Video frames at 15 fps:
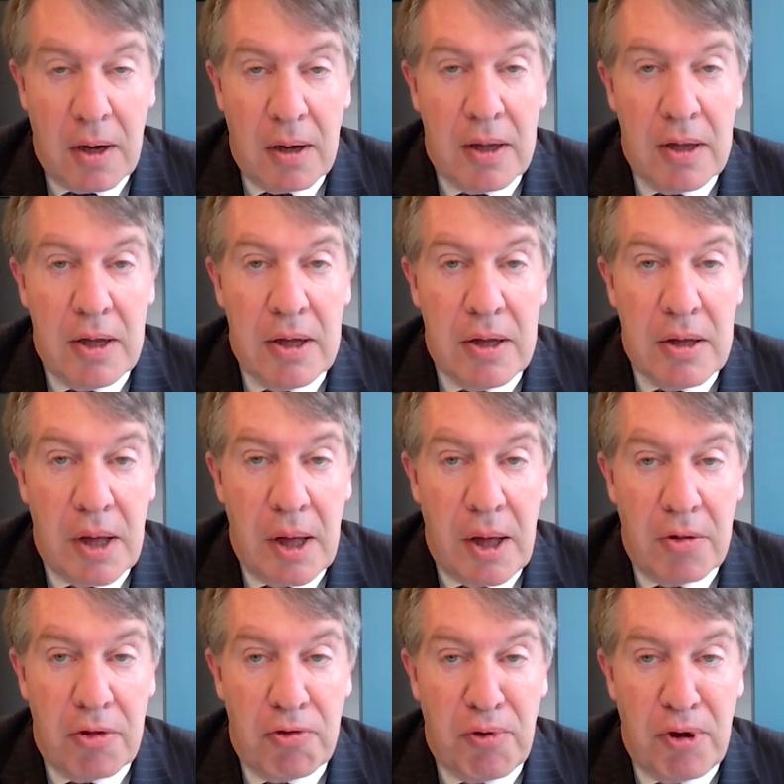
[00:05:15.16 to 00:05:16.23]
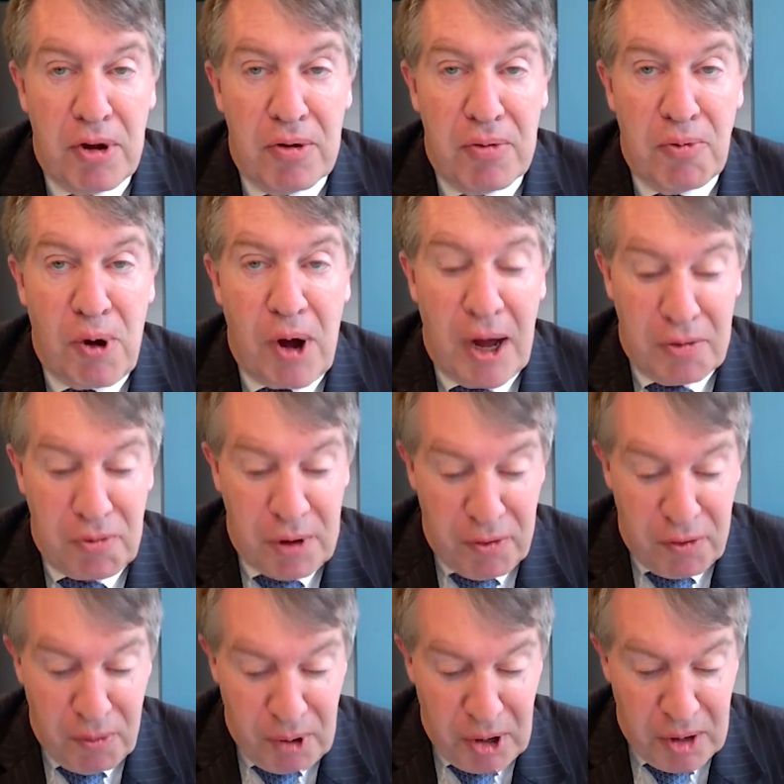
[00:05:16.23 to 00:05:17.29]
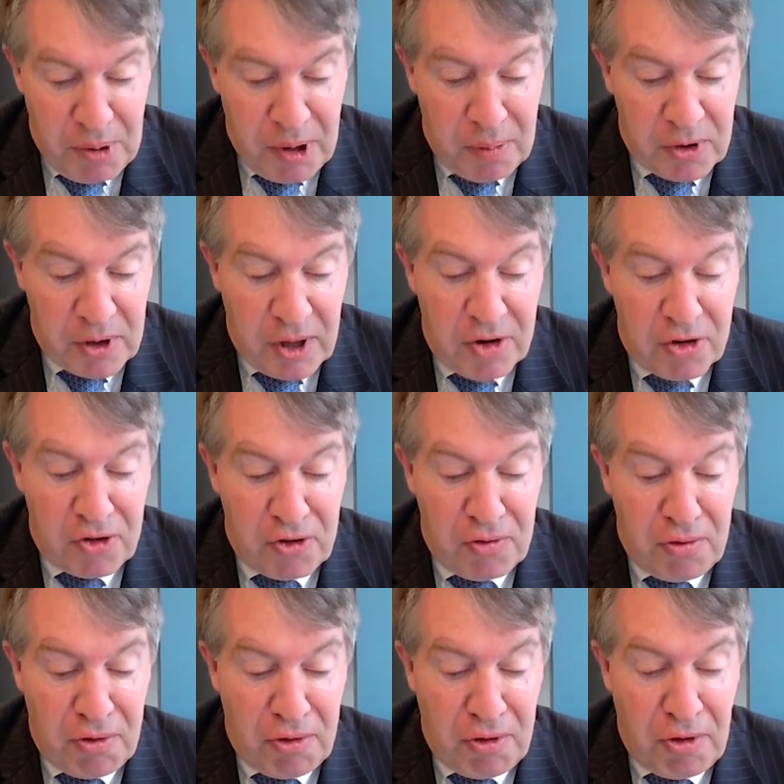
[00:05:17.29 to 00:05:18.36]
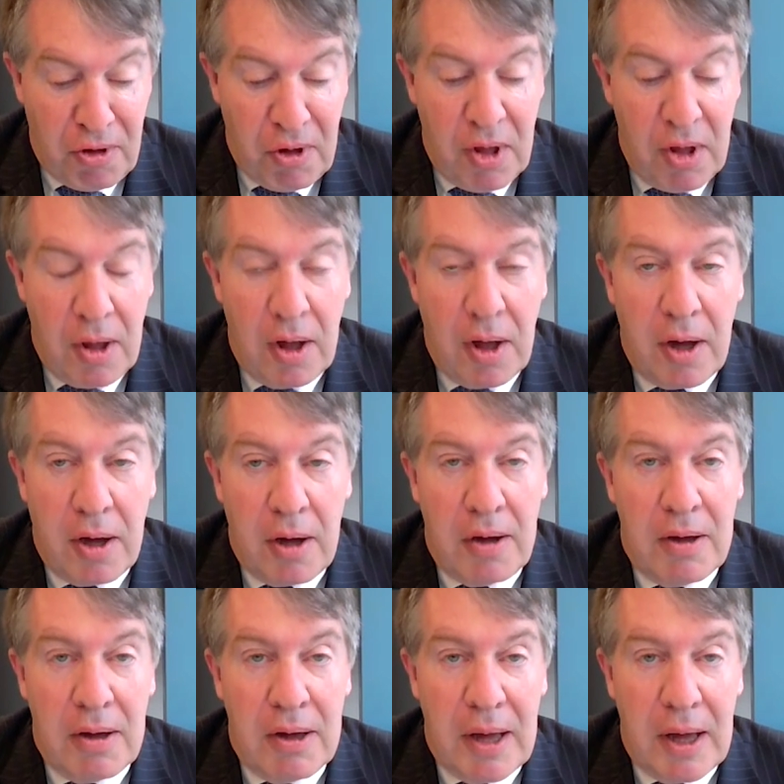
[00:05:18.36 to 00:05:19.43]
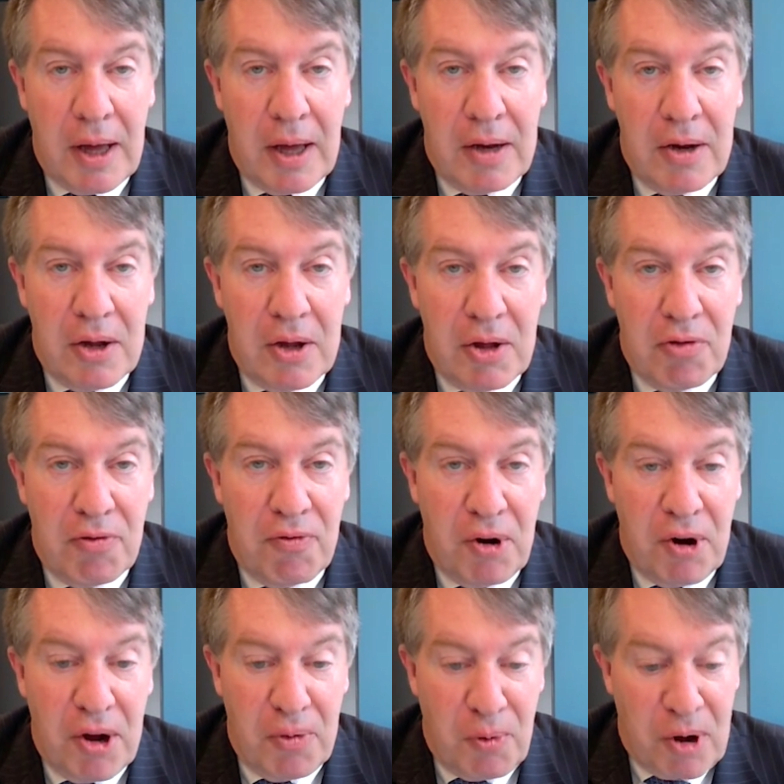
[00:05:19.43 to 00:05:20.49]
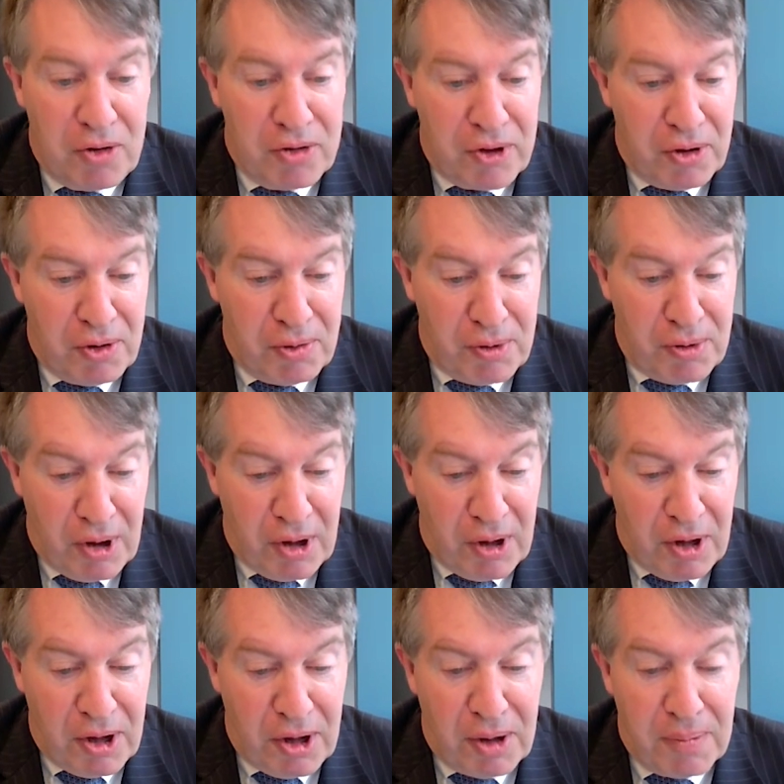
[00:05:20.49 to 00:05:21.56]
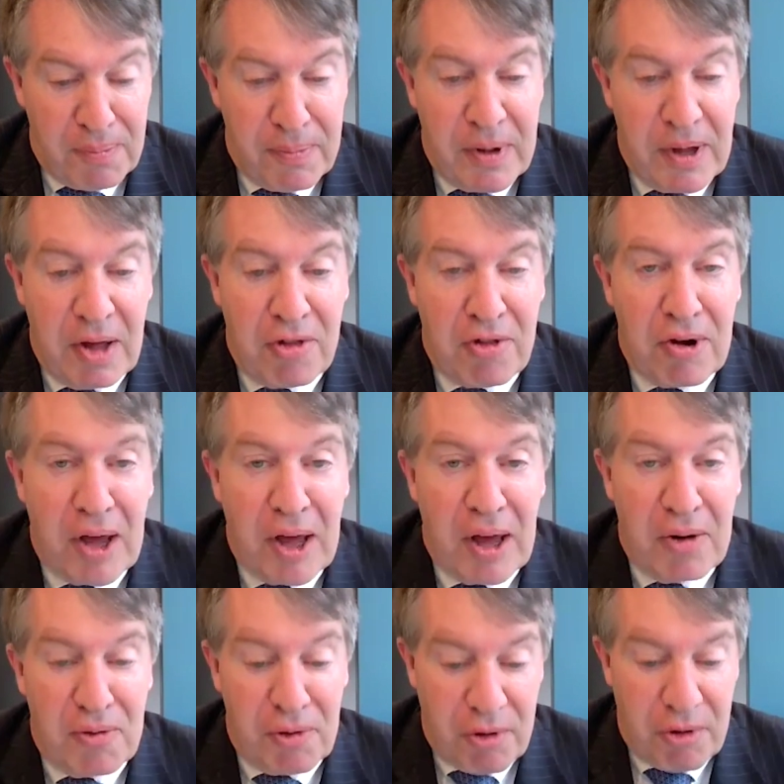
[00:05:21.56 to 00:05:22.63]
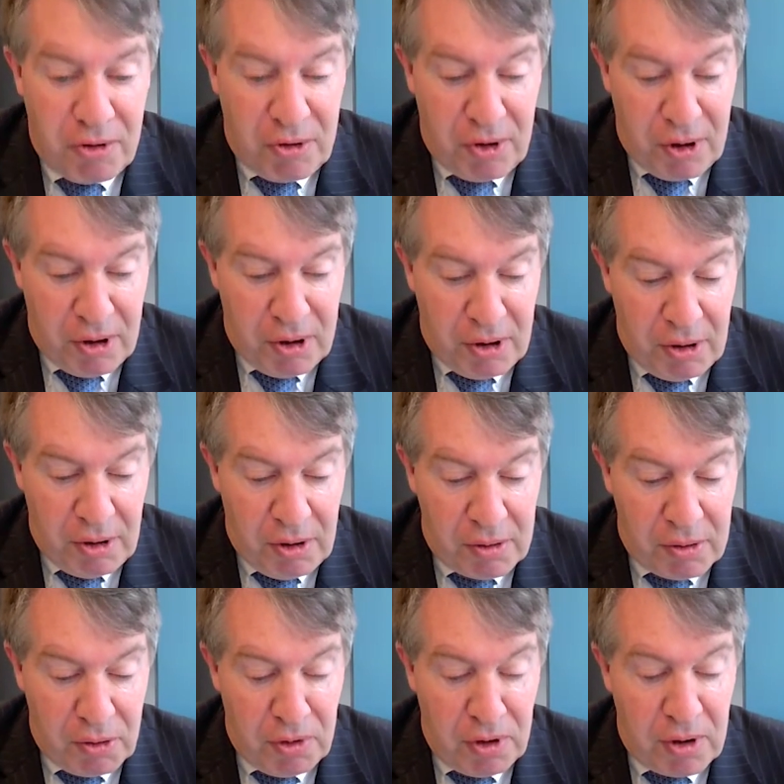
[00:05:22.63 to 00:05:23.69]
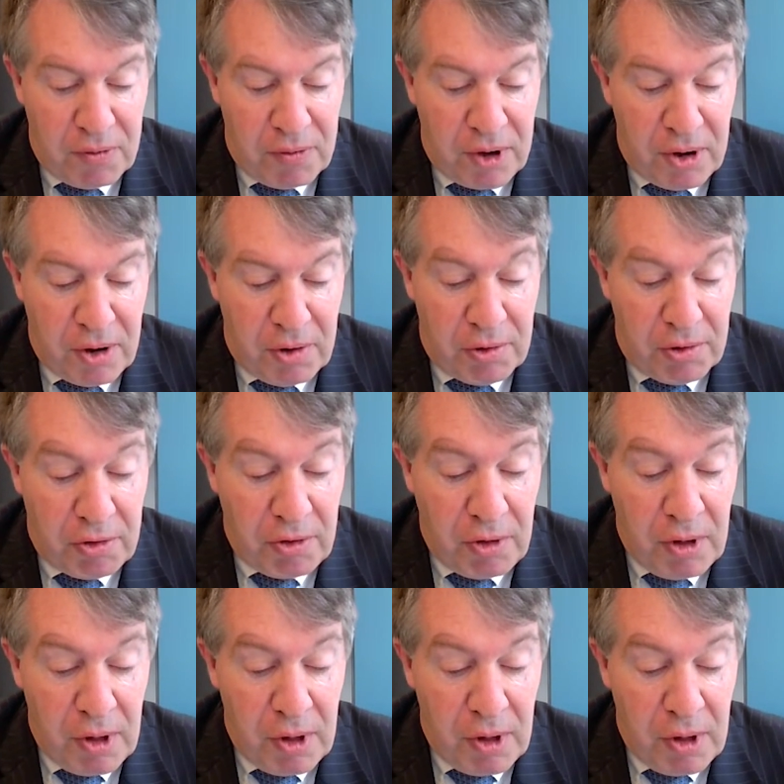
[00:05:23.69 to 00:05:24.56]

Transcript: He has written widely for many publications and is very well known as an analyst on Korean affairs.